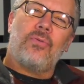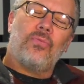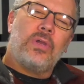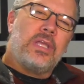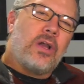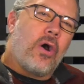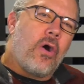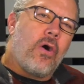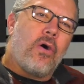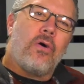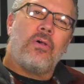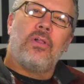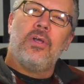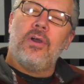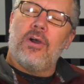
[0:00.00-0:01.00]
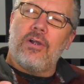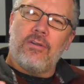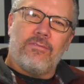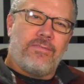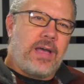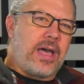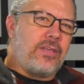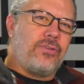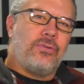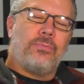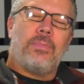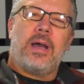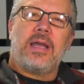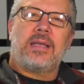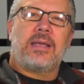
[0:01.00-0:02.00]
We all are valued
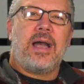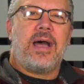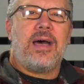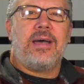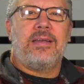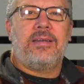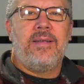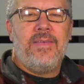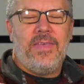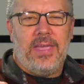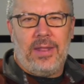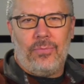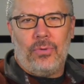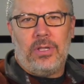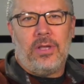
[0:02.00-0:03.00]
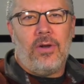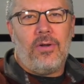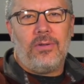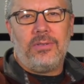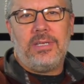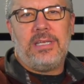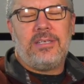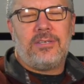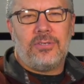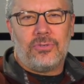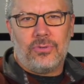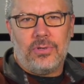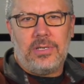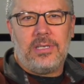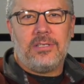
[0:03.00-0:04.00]
by God, and we all need to
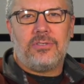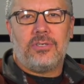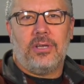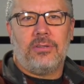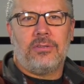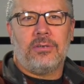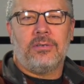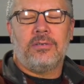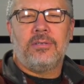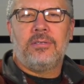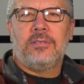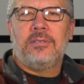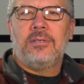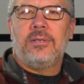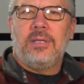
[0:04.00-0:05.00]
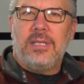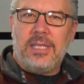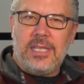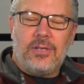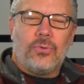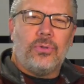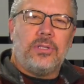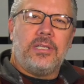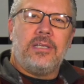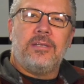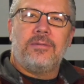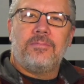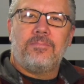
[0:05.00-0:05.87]
treat each other equally.